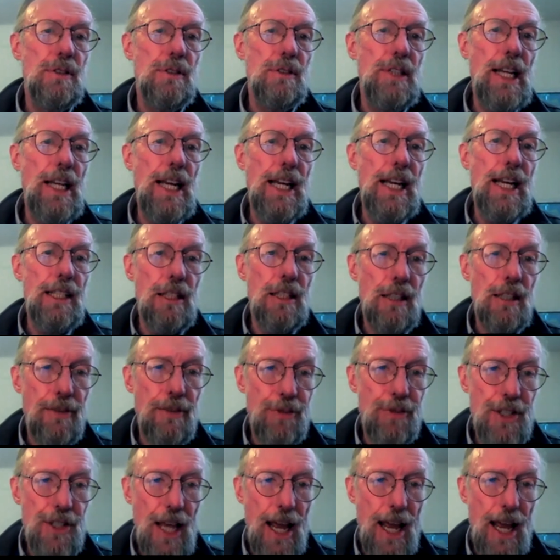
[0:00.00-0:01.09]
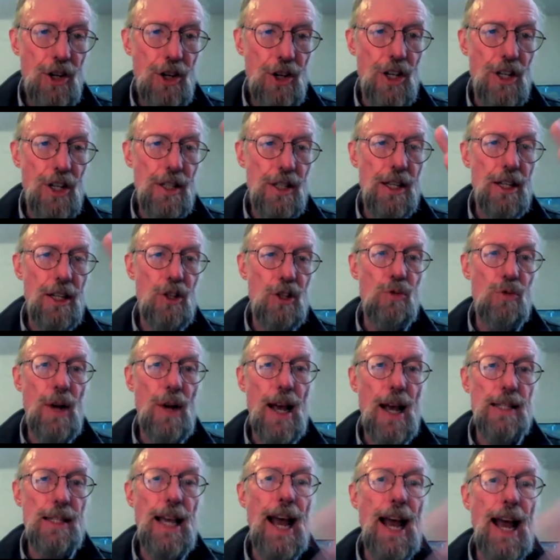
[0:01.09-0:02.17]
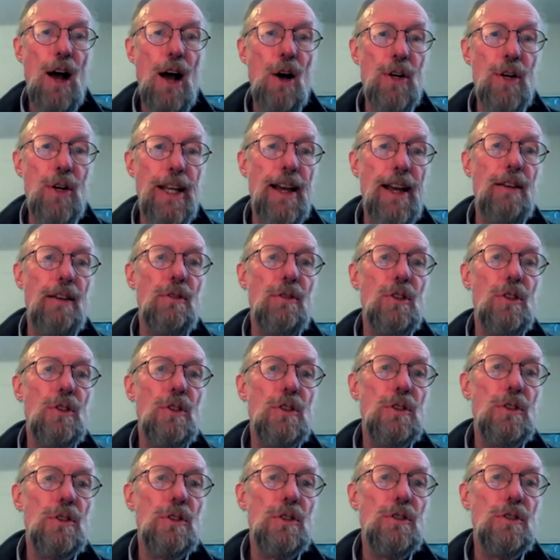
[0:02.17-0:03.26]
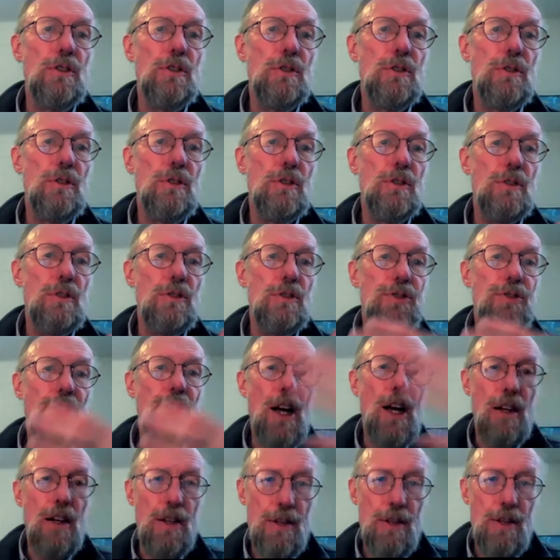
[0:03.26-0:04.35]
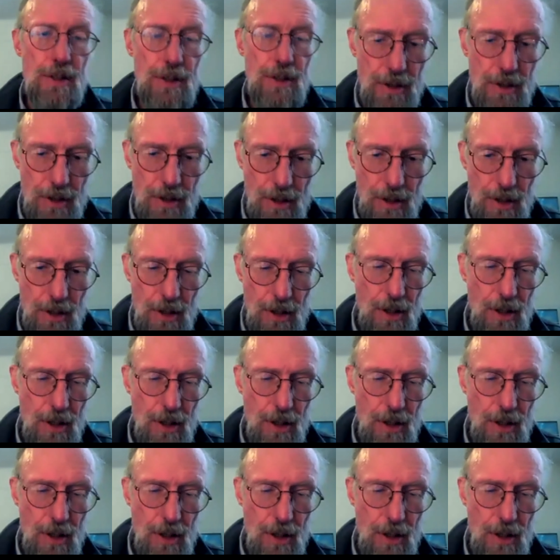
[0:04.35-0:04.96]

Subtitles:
needing to lift sanctions and address how to get funds